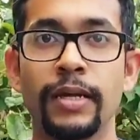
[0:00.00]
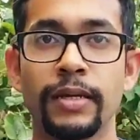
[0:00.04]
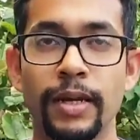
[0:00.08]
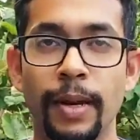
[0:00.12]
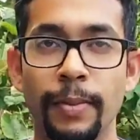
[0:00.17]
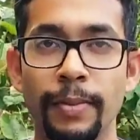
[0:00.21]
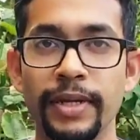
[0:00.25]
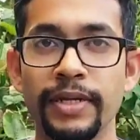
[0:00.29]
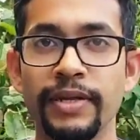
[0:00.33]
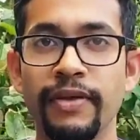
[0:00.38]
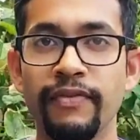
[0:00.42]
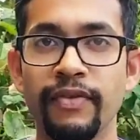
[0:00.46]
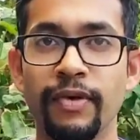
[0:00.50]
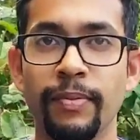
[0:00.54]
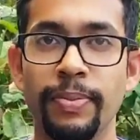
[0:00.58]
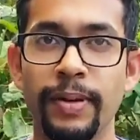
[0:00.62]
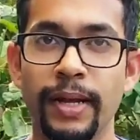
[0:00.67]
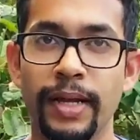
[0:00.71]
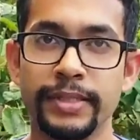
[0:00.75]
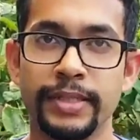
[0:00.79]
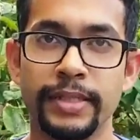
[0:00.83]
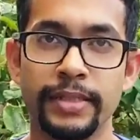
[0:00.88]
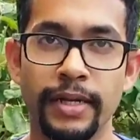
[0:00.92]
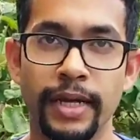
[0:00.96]
Come in and give your
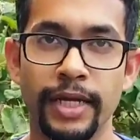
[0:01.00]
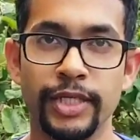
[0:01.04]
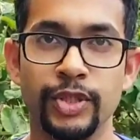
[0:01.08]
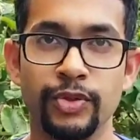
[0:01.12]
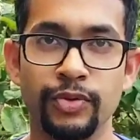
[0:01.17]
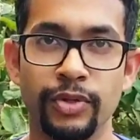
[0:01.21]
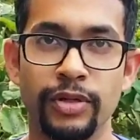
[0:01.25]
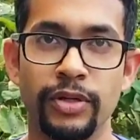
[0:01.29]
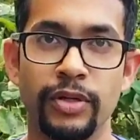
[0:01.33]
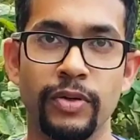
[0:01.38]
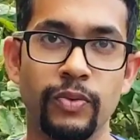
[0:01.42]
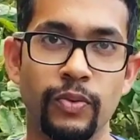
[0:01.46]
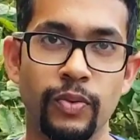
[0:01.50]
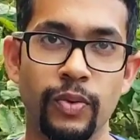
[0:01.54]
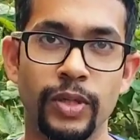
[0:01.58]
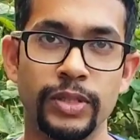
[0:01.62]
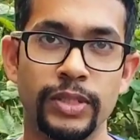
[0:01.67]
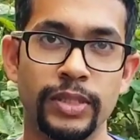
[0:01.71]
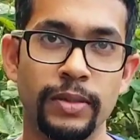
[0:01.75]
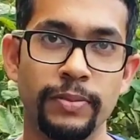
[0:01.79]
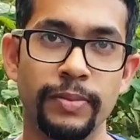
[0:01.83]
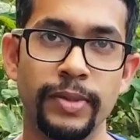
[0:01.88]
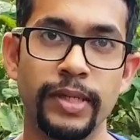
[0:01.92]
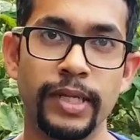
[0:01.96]
plant a nice drink of
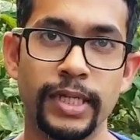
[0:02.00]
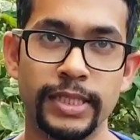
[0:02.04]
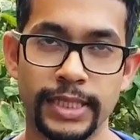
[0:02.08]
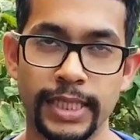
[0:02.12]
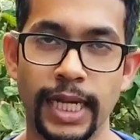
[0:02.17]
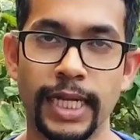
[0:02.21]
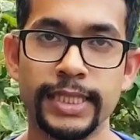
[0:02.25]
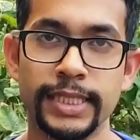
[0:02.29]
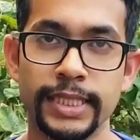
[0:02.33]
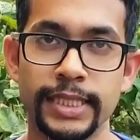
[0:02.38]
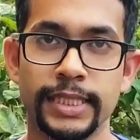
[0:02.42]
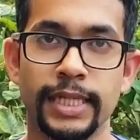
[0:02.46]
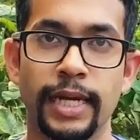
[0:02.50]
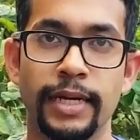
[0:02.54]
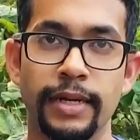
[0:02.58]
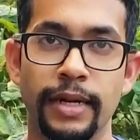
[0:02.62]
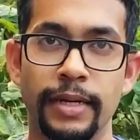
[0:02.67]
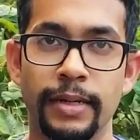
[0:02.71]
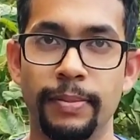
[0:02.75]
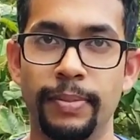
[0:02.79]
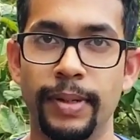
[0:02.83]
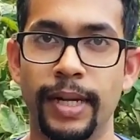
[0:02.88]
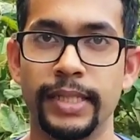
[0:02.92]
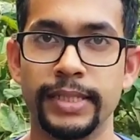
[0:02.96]
water because that's a sign
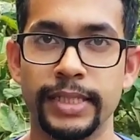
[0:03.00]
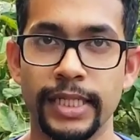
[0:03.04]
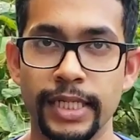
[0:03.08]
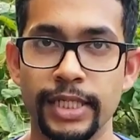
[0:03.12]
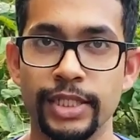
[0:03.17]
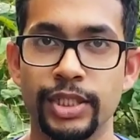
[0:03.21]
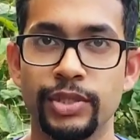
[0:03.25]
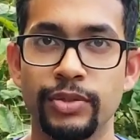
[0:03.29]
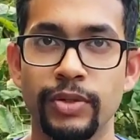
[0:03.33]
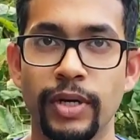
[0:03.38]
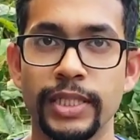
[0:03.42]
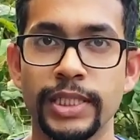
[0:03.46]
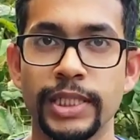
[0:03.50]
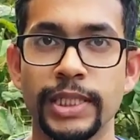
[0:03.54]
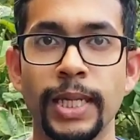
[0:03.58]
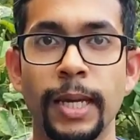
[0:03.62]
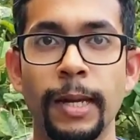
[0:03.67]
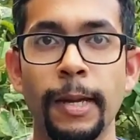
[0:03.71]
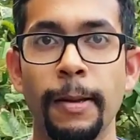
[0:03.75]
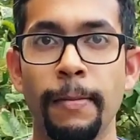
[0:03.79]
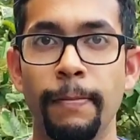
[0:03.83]
that the plant is stressed.